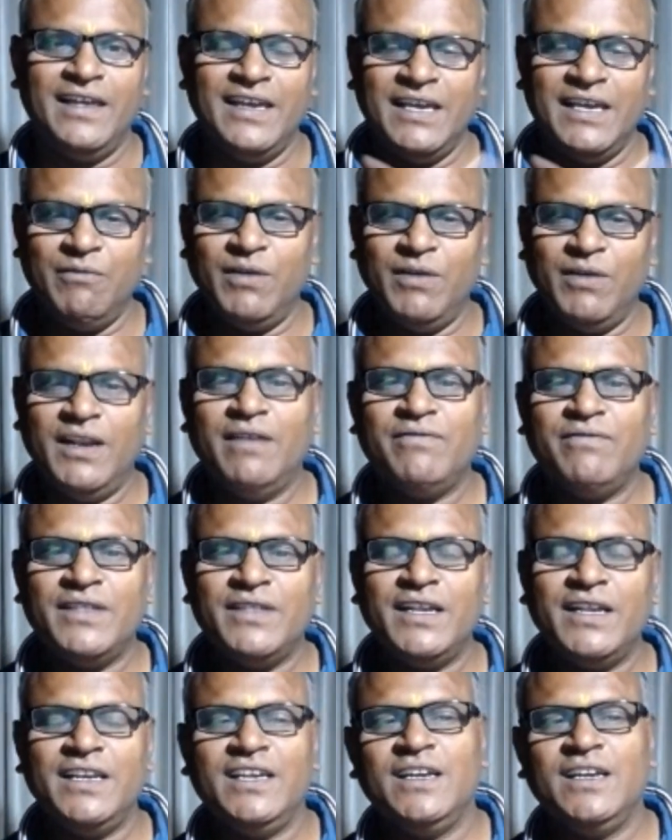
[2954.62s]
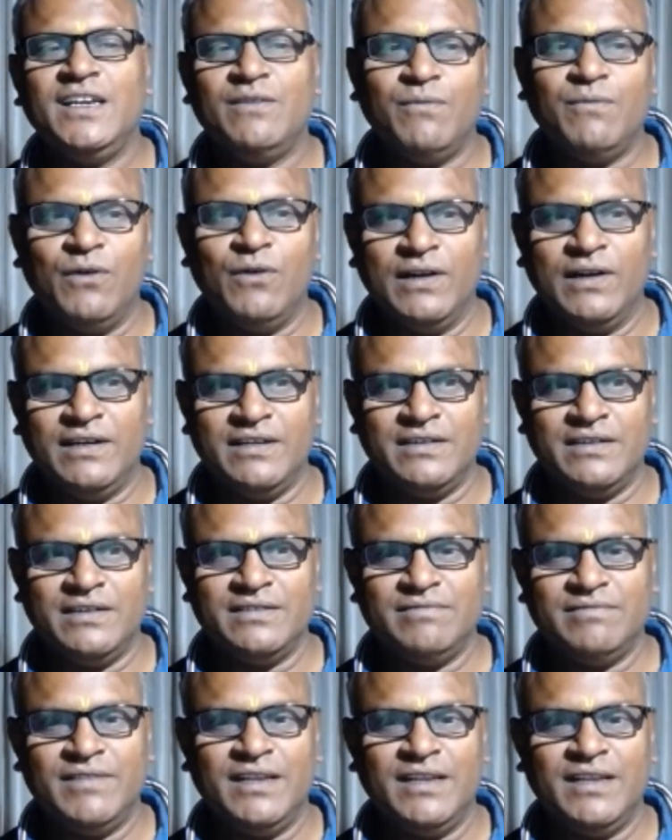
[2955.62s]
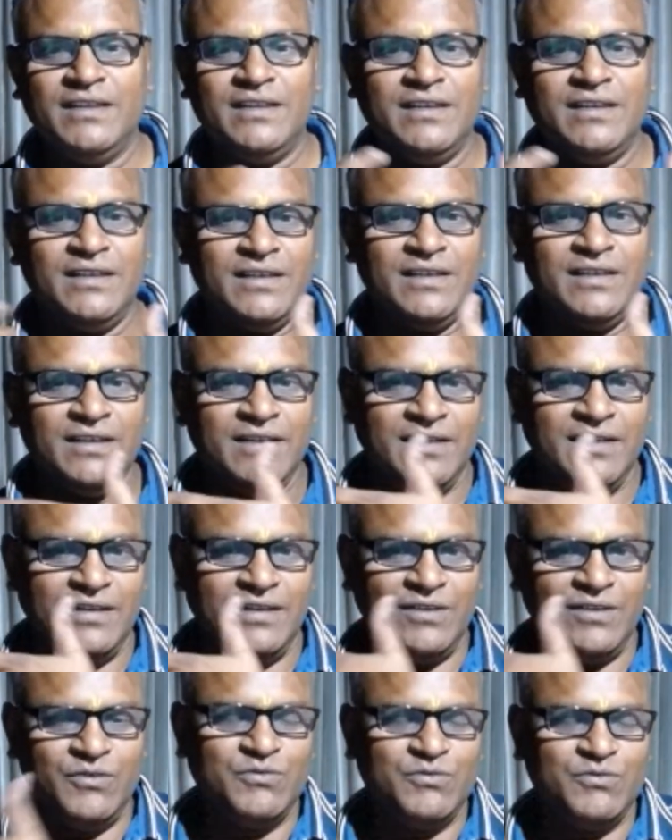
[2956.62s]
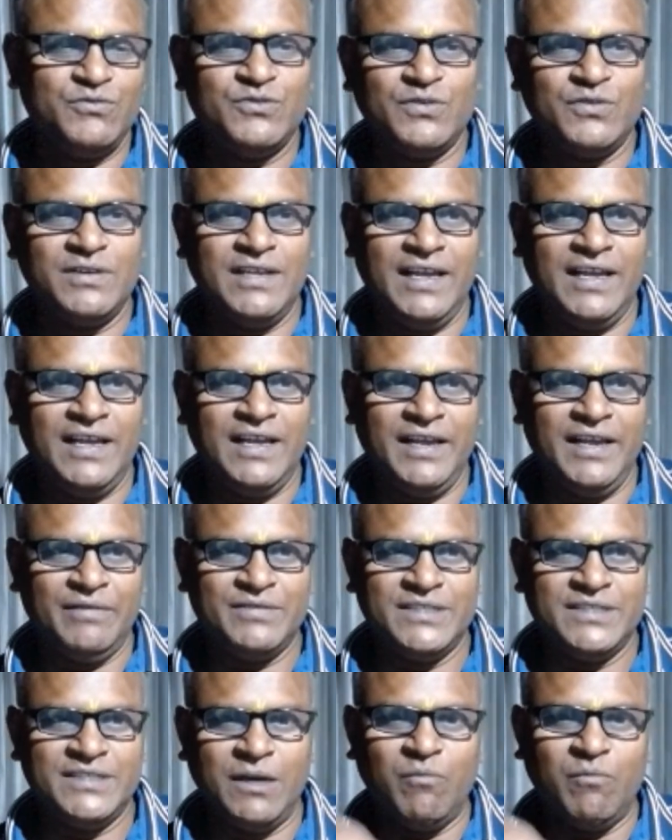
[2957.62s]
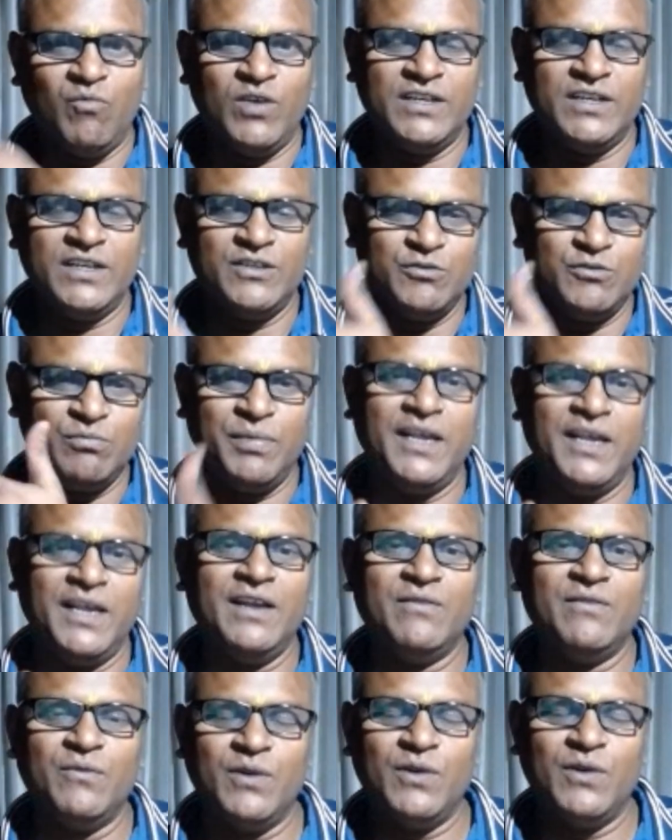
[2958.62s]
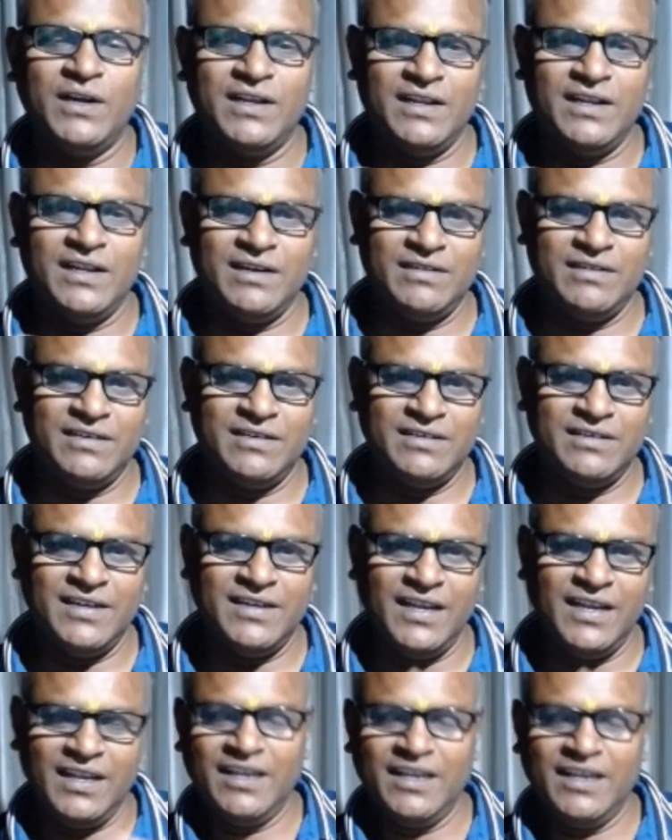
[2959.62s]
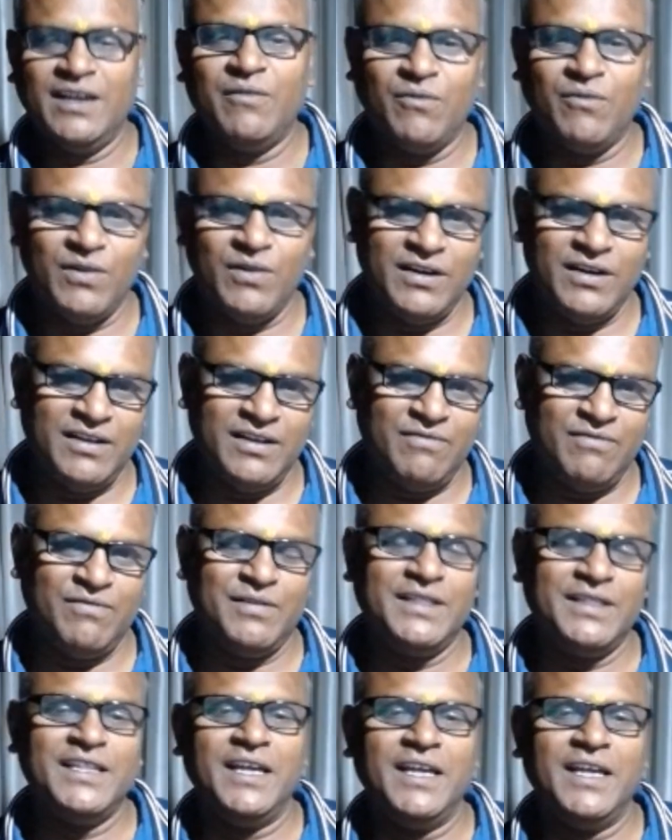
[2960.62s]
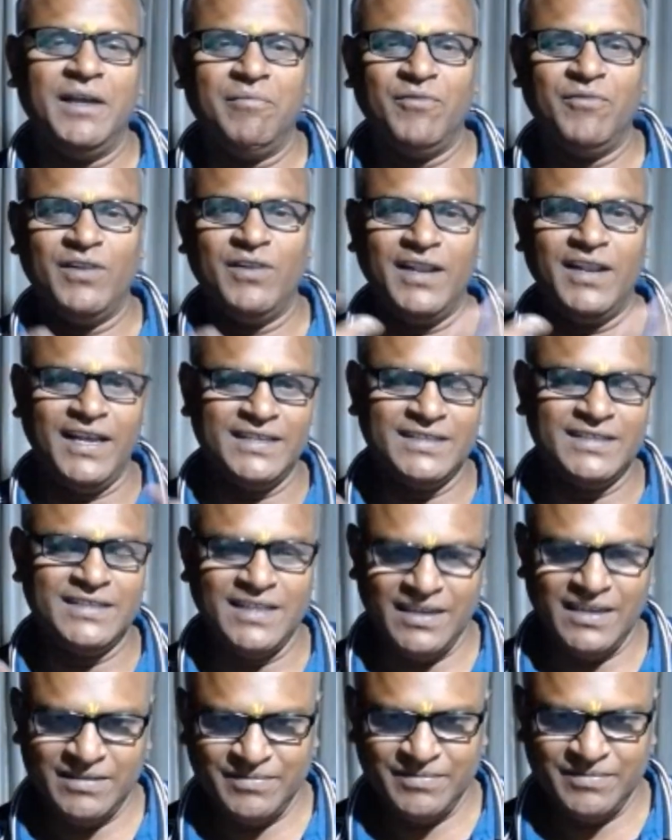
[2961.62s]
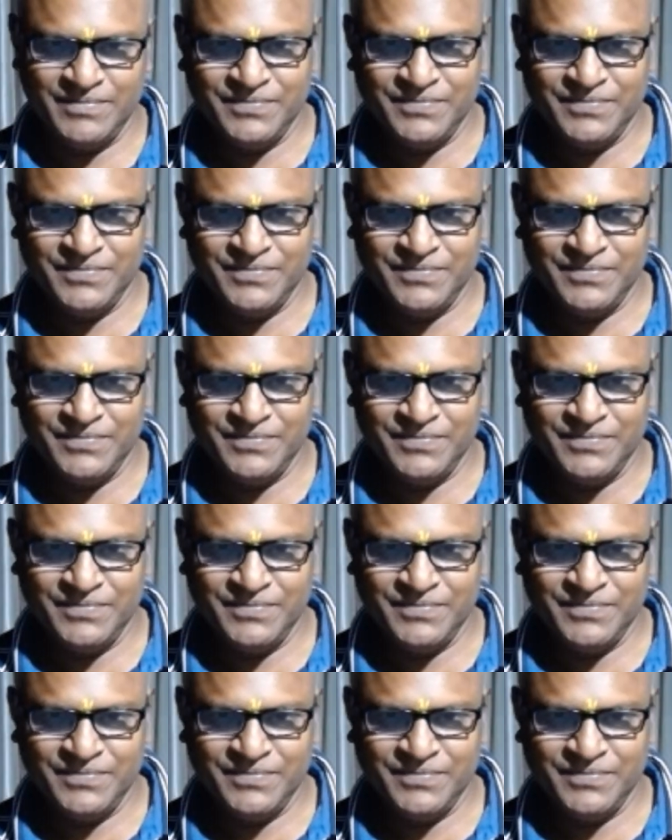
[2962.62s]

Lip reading: Even if they need water, then you should have someone to bring water, drinking water for them, like that.